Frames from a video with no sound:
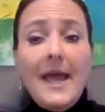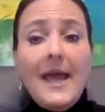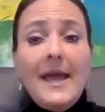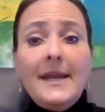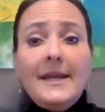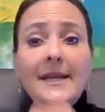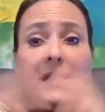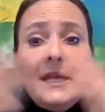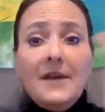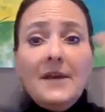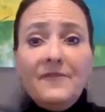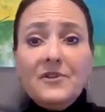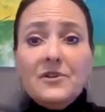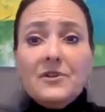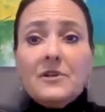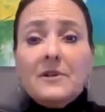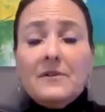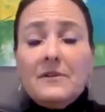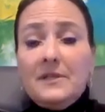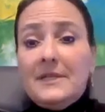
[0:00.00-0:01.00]
And if
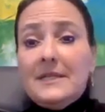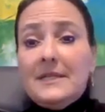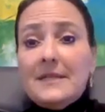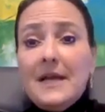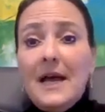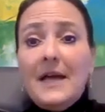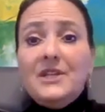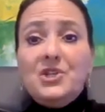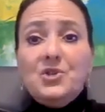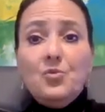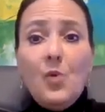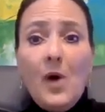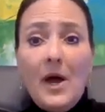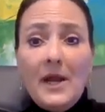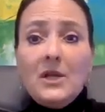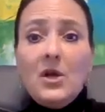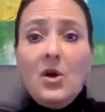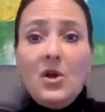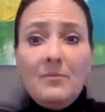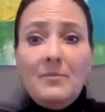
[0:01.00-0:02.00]
you decide you want
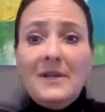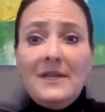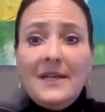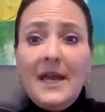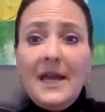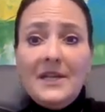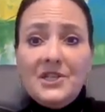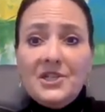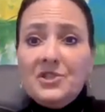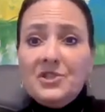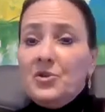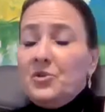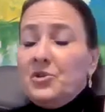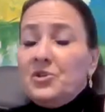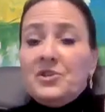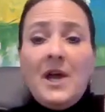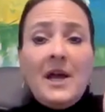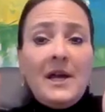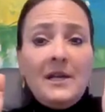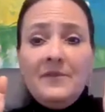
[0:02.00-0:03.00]
to go to mediation,
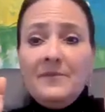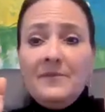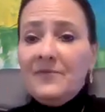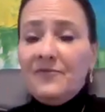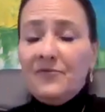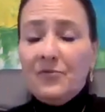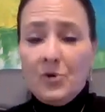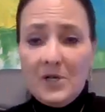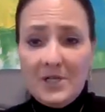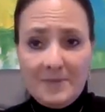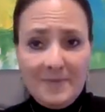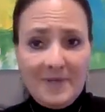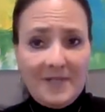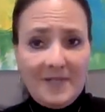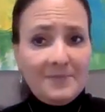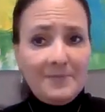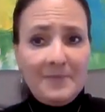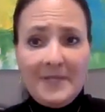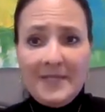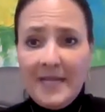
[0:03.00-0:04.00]
you're not going to be forced,
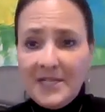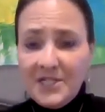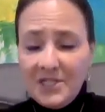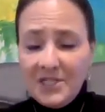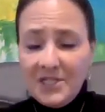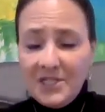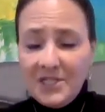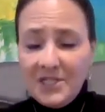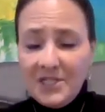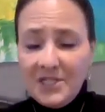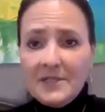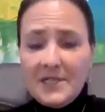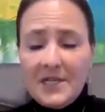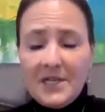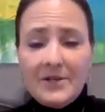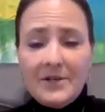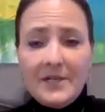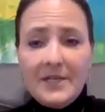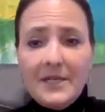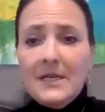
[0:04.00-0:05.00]
because mediation is
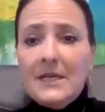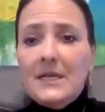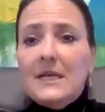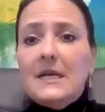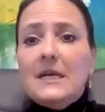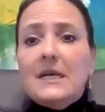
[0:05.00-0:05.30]
voluntary.